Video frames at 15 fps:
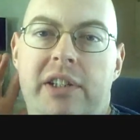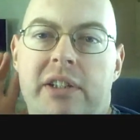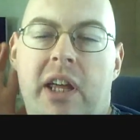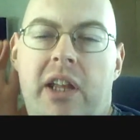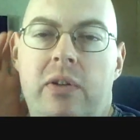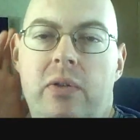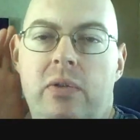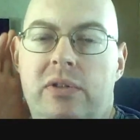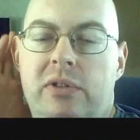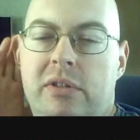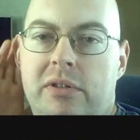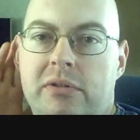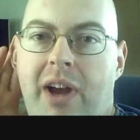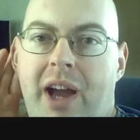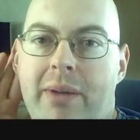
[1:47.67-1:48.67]
I just got a new
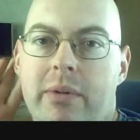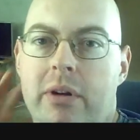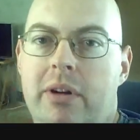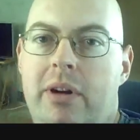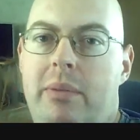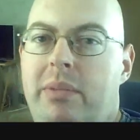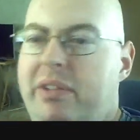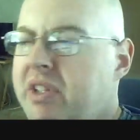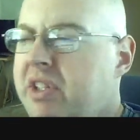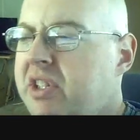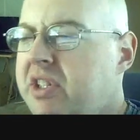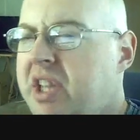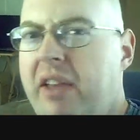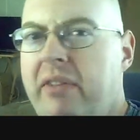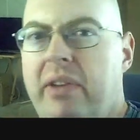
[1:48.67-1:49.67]
subscriber. I believe
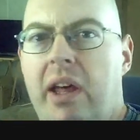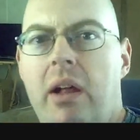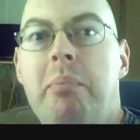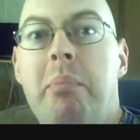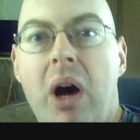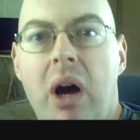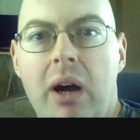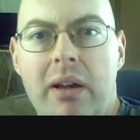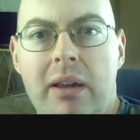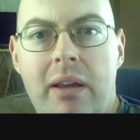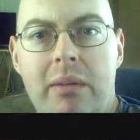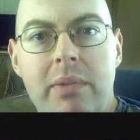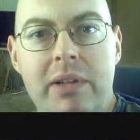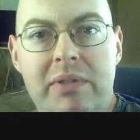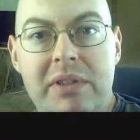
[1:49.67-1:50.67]
it's Jville
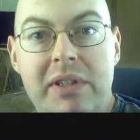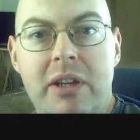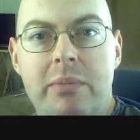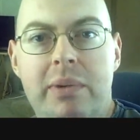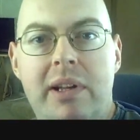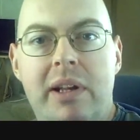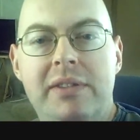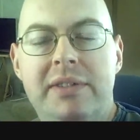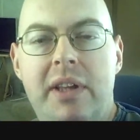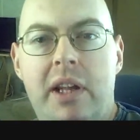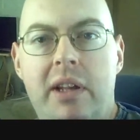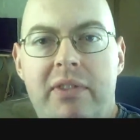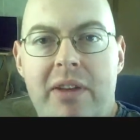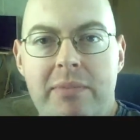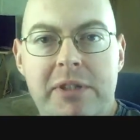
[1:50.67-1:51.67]
Punk, I believe is how you pronounce
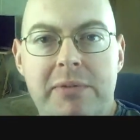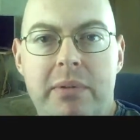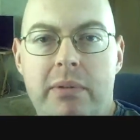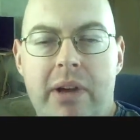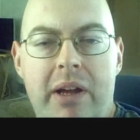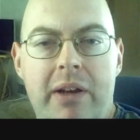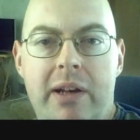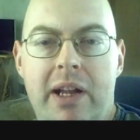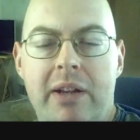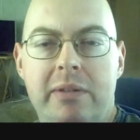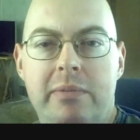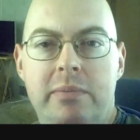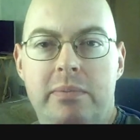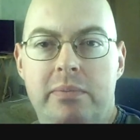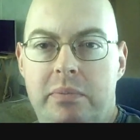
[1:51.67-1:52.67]
that. If I mispronounced
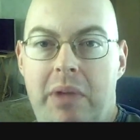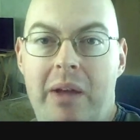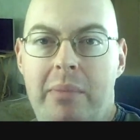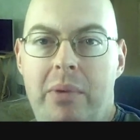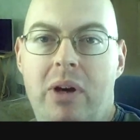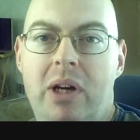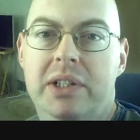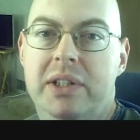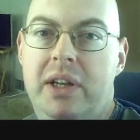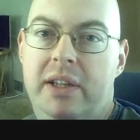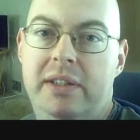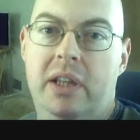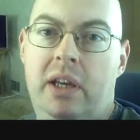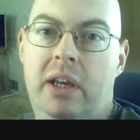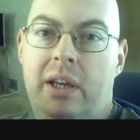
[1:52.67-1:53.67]
it, I, I
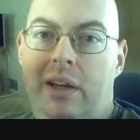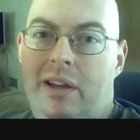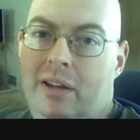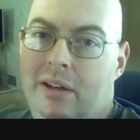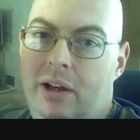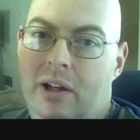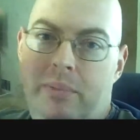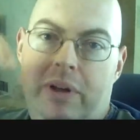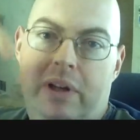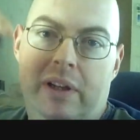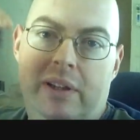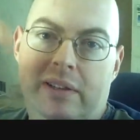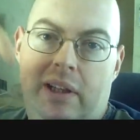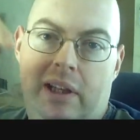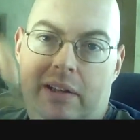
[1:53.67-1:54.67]
apologize. Gonna put
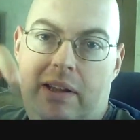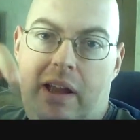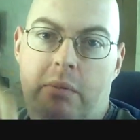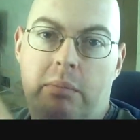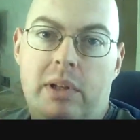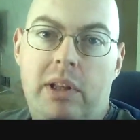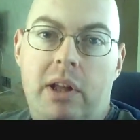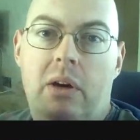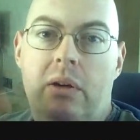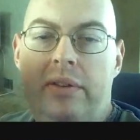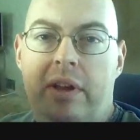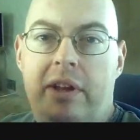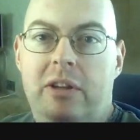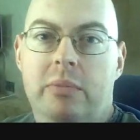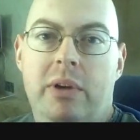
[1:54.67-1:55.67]
his link down below.
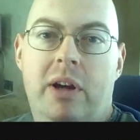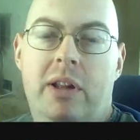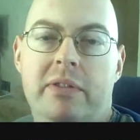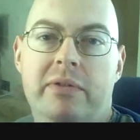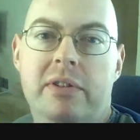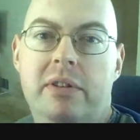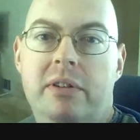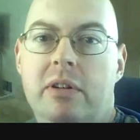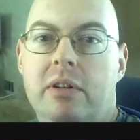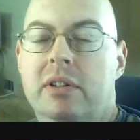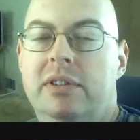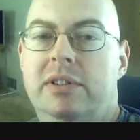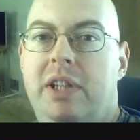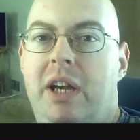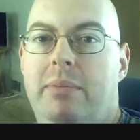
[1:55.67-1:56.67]
Thank you, brother, for
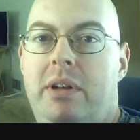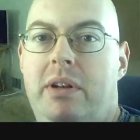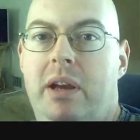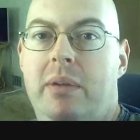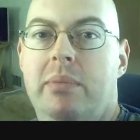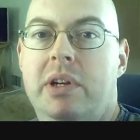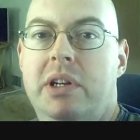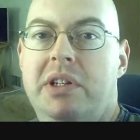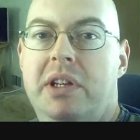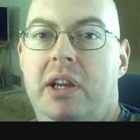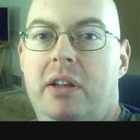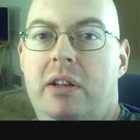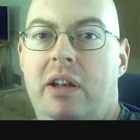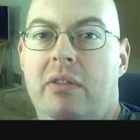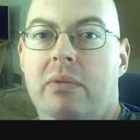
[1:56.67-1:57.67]
subbing. I
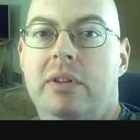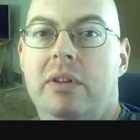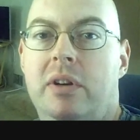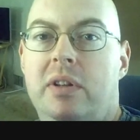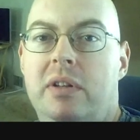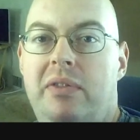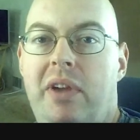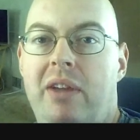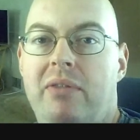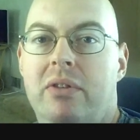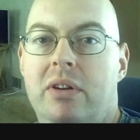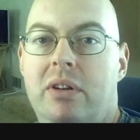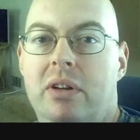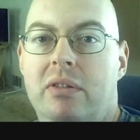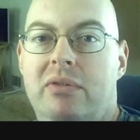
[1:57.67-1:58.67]
appreciate it. I've returned the
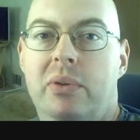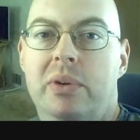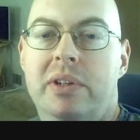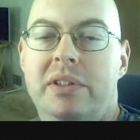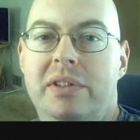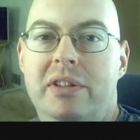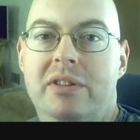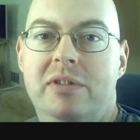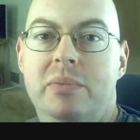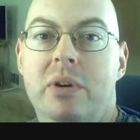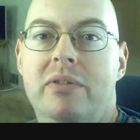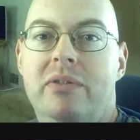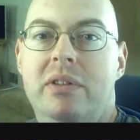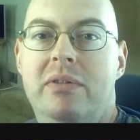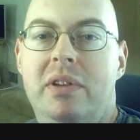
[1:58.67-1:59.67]
favor. Look forward to seeing some
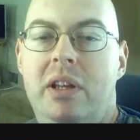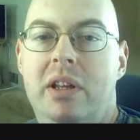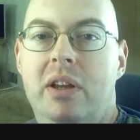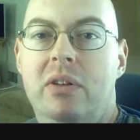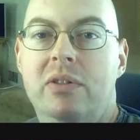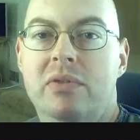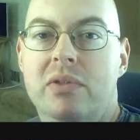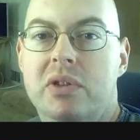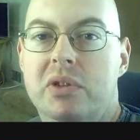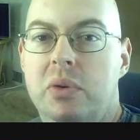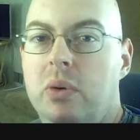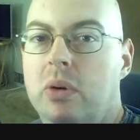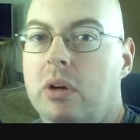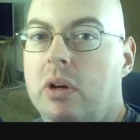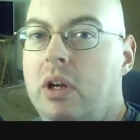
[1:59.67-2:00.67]
more of your videos for
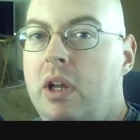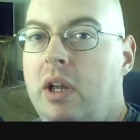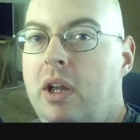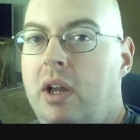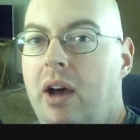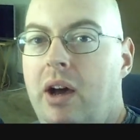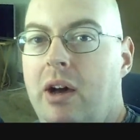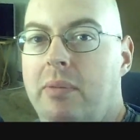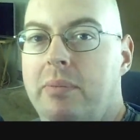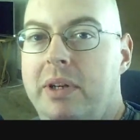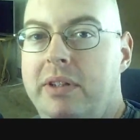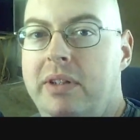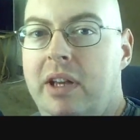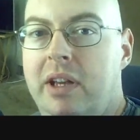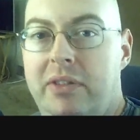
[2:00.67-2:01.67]
sure. Um,
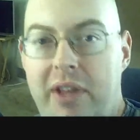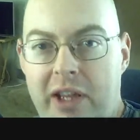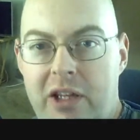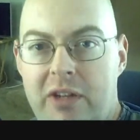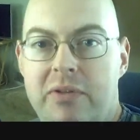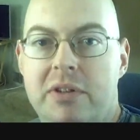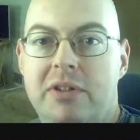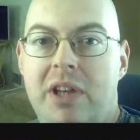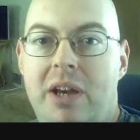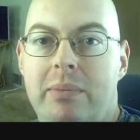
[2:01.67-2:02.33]
but uh, thank you for